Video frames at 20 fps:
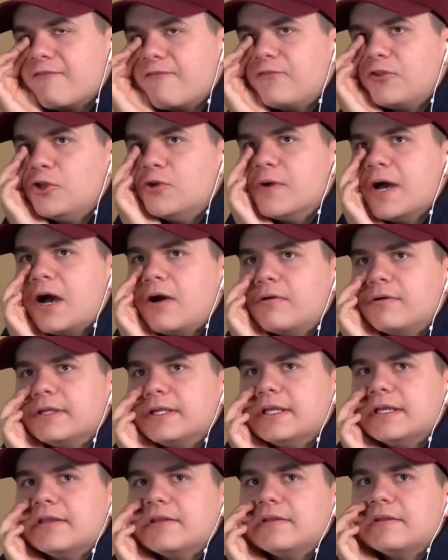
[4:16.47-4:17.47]
flew
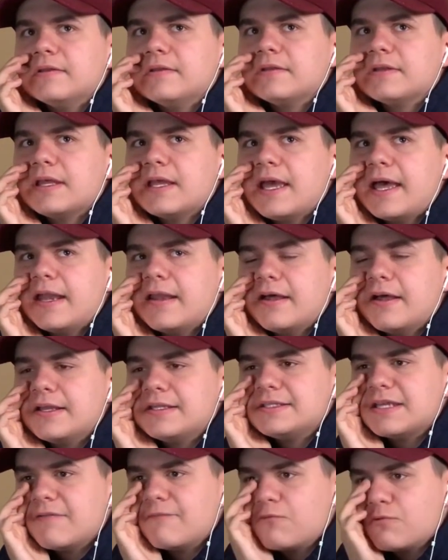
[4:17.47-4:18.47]
out
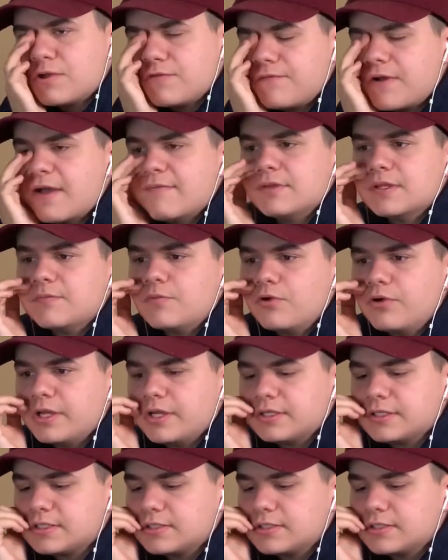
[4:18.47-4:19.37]
at 10:45 in the morning.